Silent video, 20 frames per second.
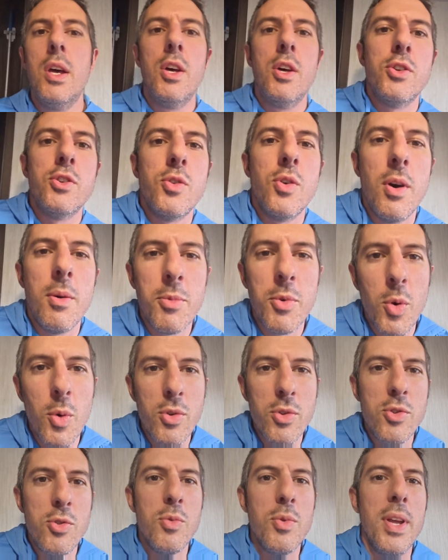So I'm
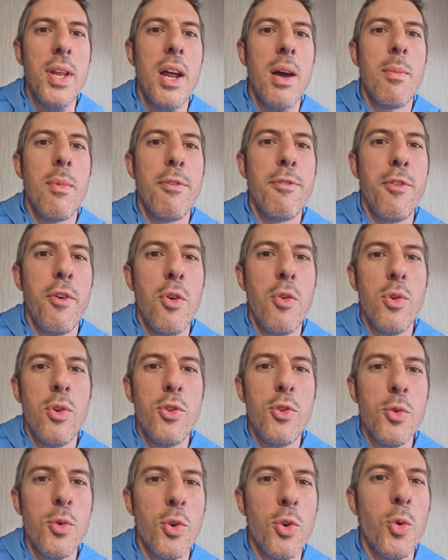going to get out my phone
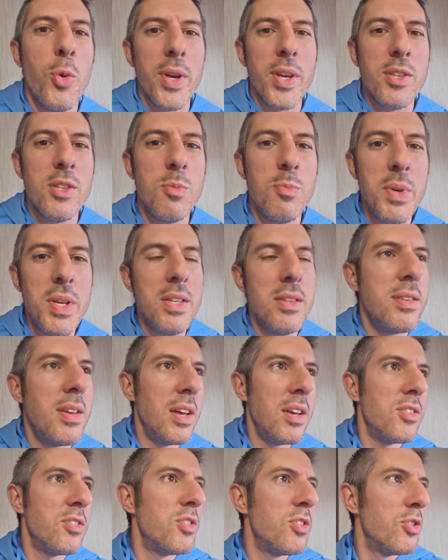and do a quick speed
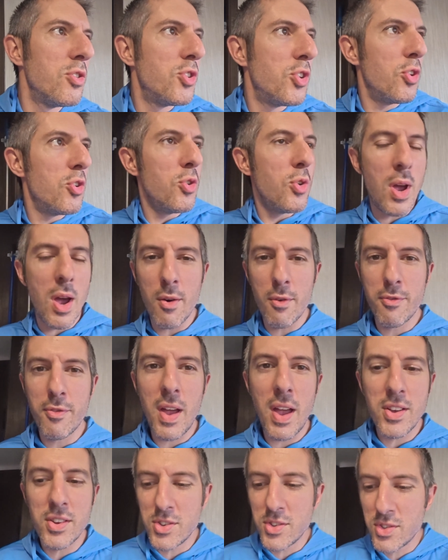test and show you how
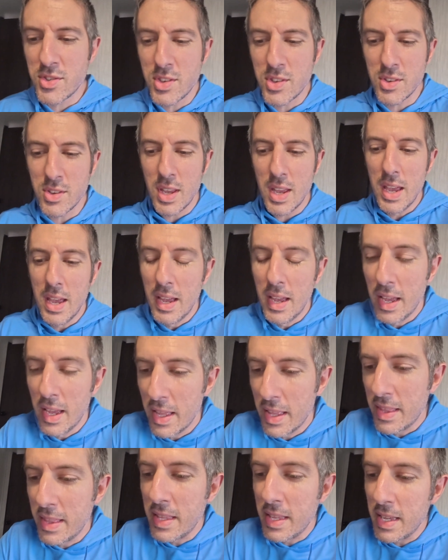fast
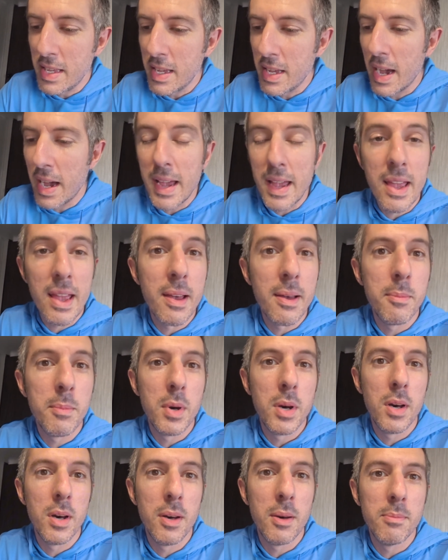the I am
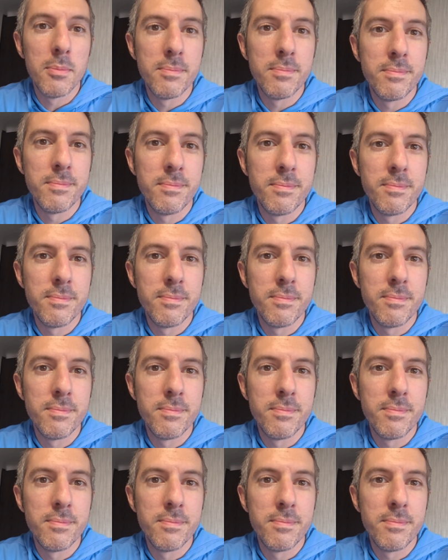um,